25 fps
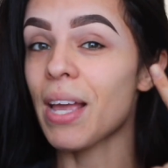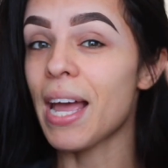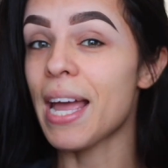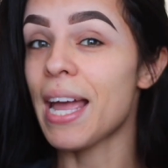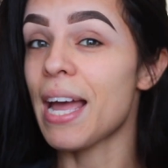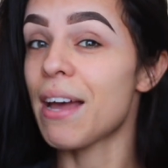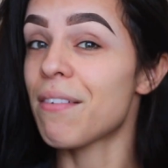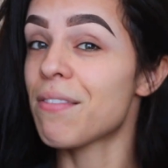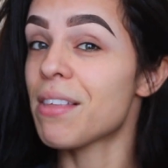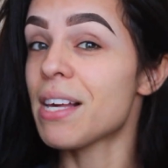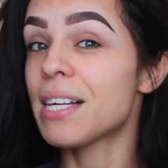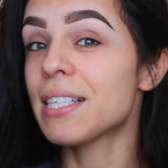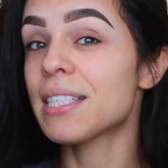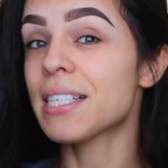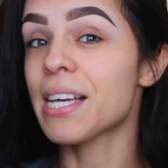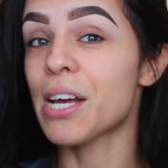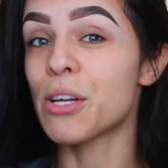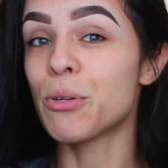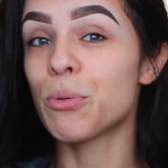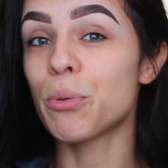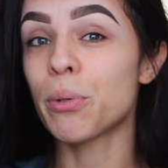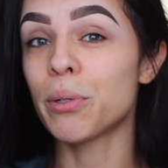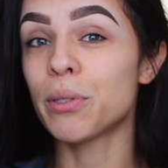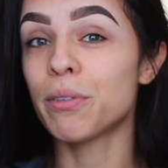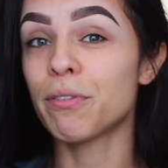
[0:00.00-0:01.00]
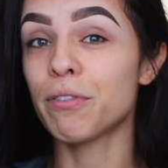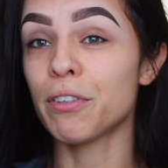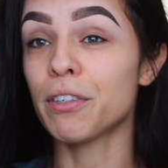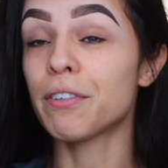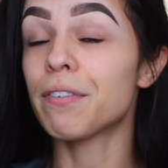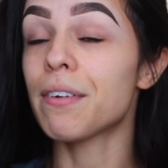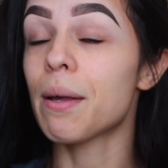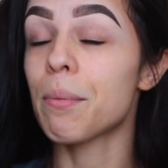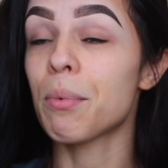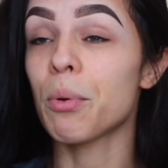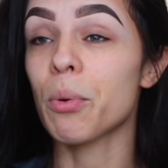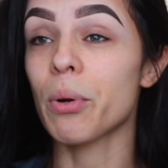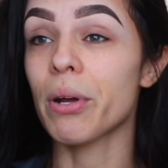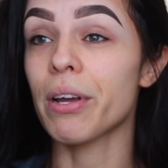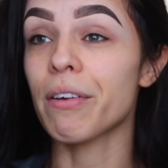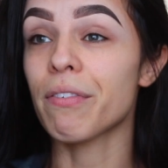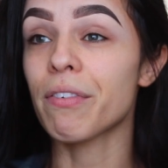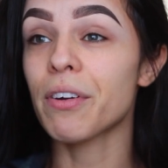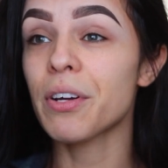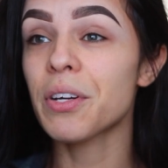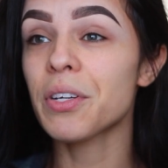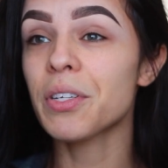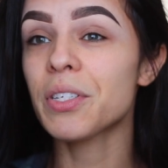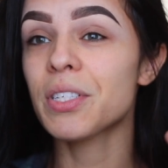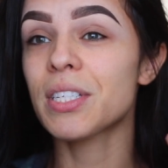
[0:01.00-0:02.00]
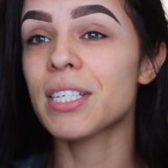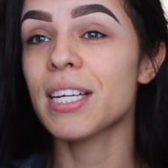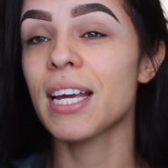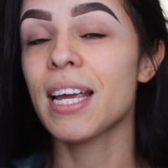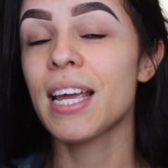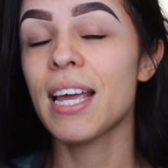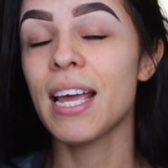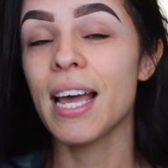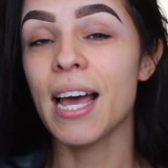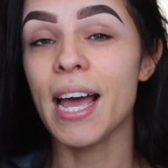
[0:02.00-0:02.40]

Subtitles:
I have that scheduled for February 1st.